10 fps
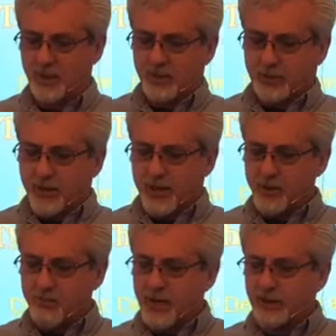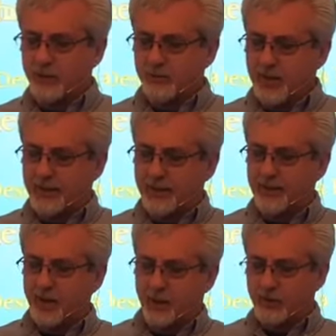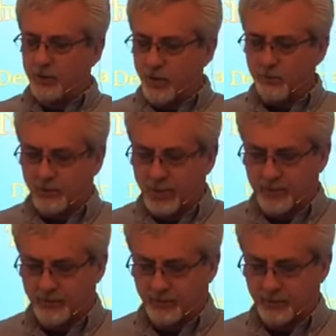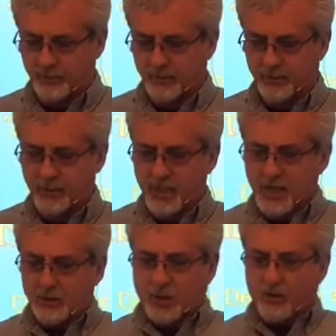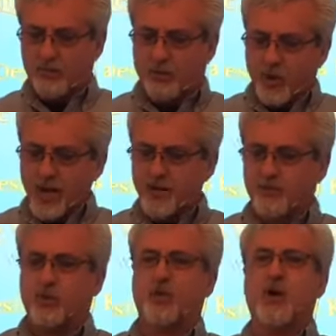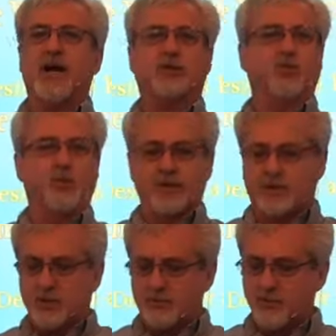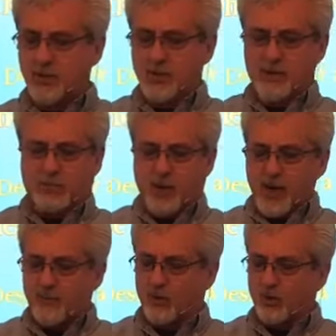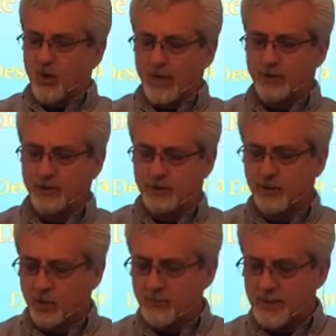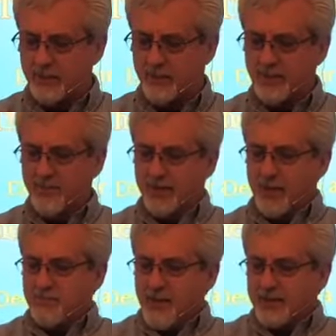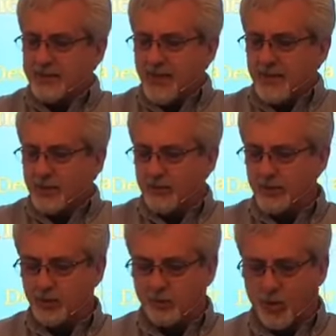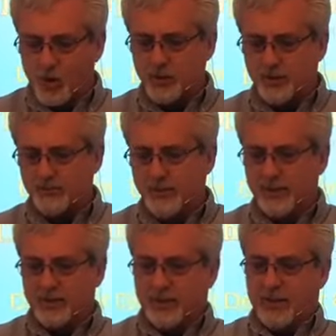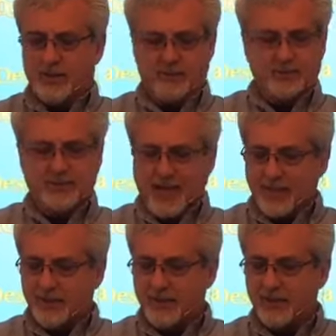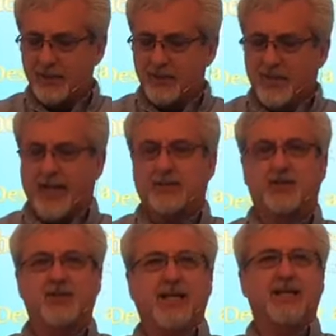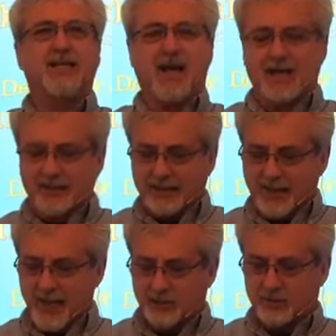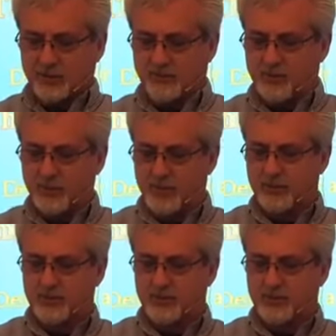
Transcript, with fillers: so that you may spend it on your own pleasures. So pray for Christ's wisdom Pray for Christ's discernment and meditate on His Word uh, daily and seek godly counsel from others.